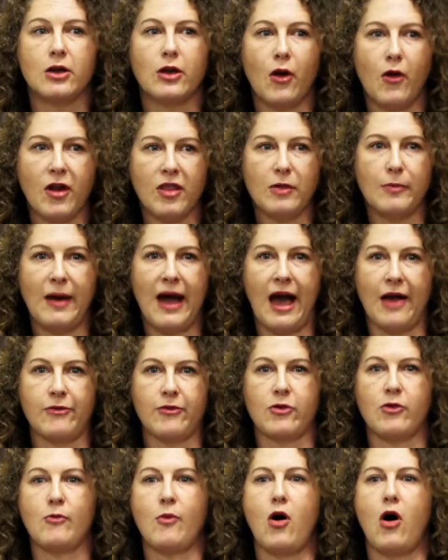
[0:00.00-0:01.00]
go to the
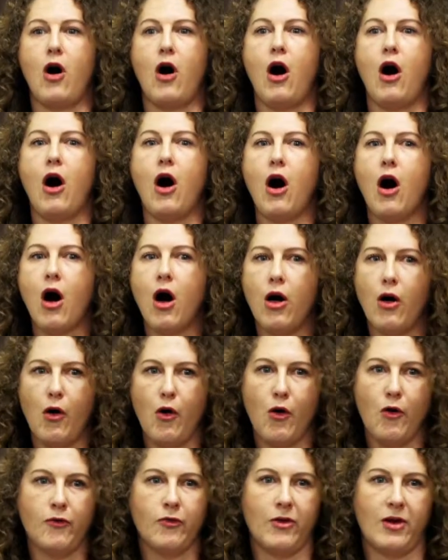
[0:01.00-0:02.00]
bathroom
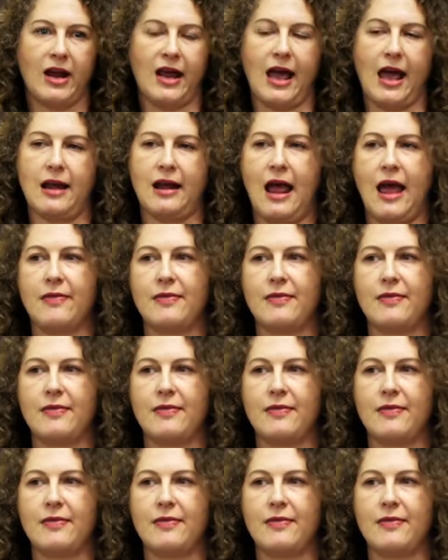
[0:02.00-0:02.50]
all over again.